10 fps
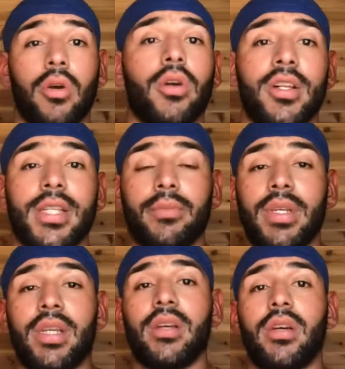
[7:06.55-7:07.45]
contact
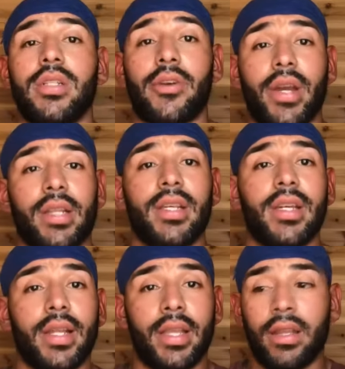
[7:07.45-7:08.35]
me
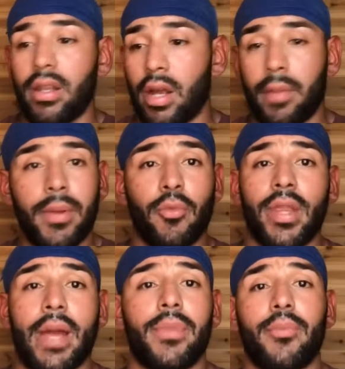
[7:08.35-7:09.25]
directly and then I'd be more
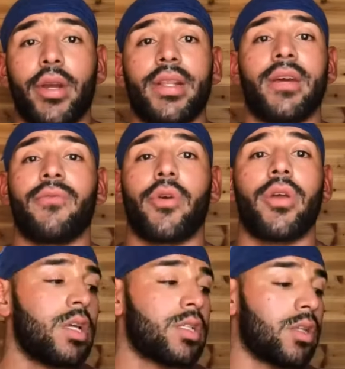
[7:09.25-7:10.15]
than happy to break it down for
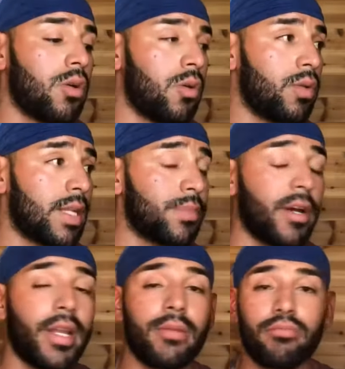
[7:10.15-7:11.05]
you. So that's
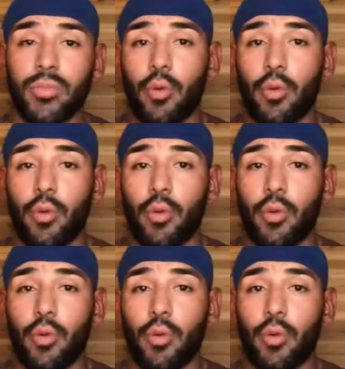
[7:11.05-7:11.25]
about it.